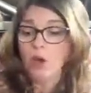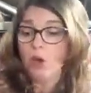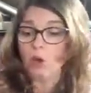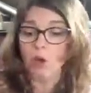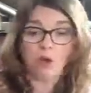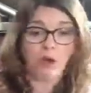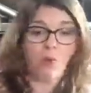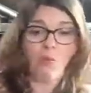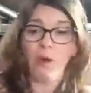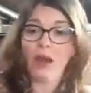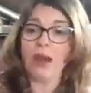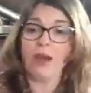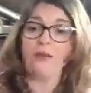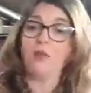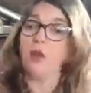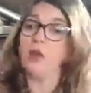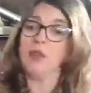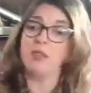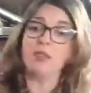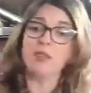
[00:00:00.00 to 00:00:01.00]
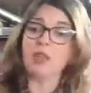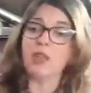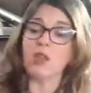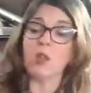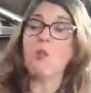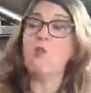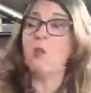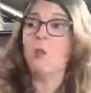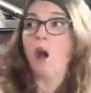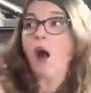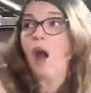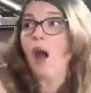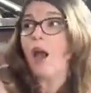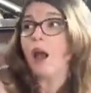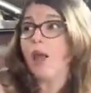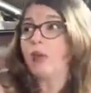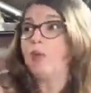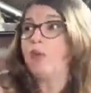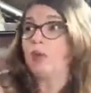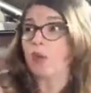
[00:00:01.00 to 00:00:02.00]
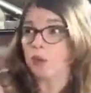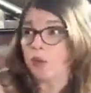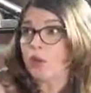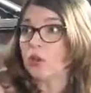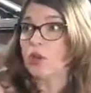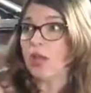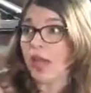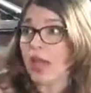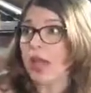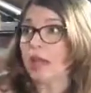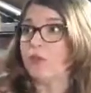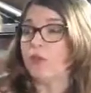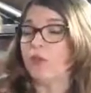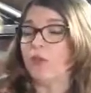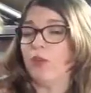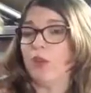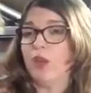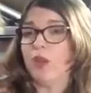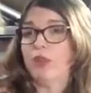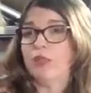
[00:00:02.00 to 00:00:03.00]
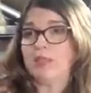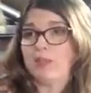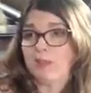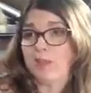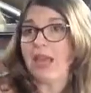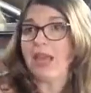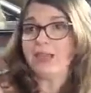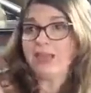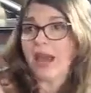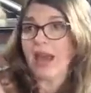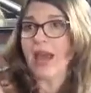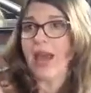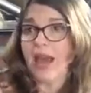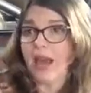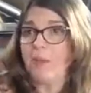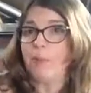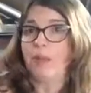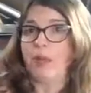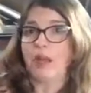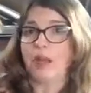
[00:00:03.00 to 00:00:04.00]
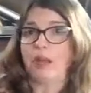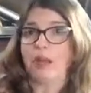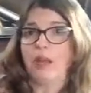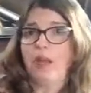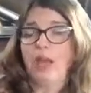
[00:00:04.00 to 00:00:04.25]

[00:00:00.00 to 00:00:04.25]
or whatever it is that you want for your life, to make that happen.